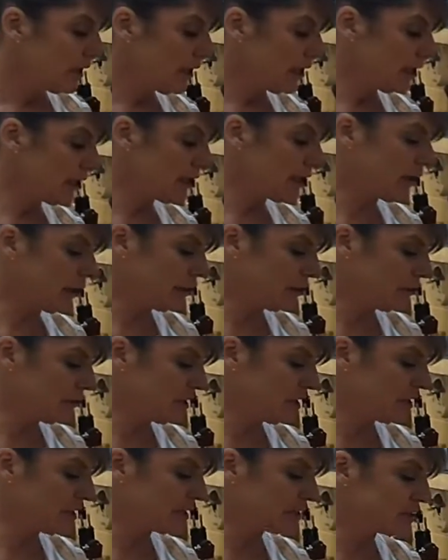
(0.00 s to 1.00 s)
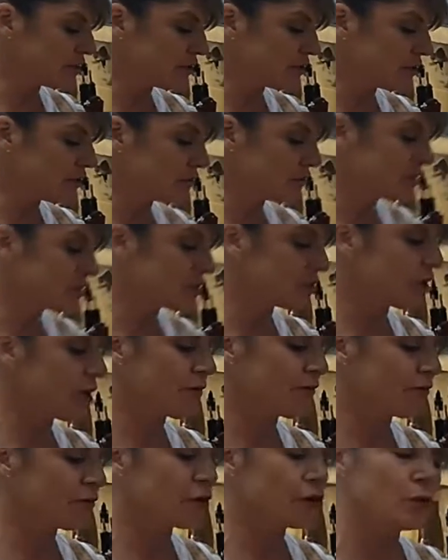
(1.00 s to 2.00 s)
any cut of meat that's a little bit
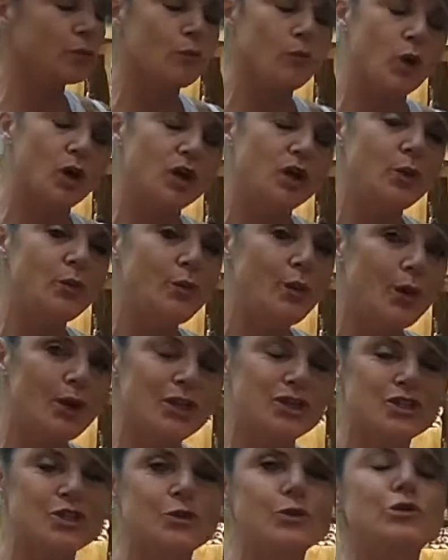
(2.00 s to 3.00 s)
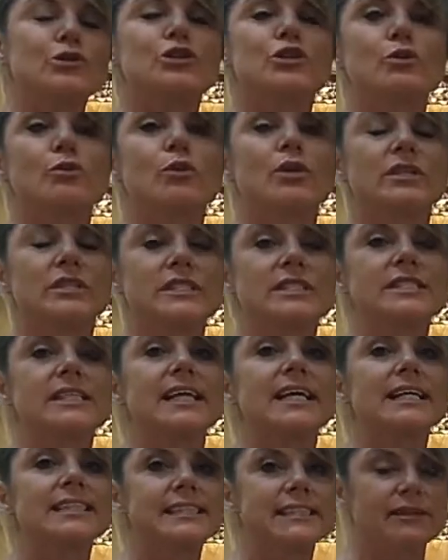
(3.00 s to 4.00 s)
tougher, what you want to do is you want to
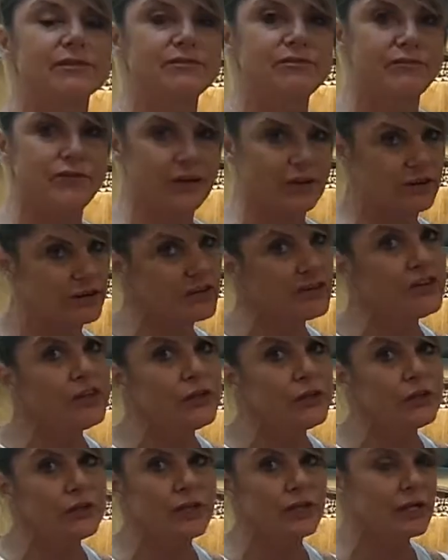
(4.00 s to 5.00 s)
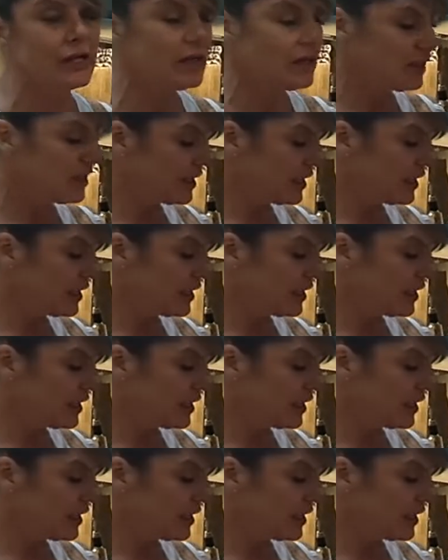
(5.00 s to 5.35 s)
slice it very thinly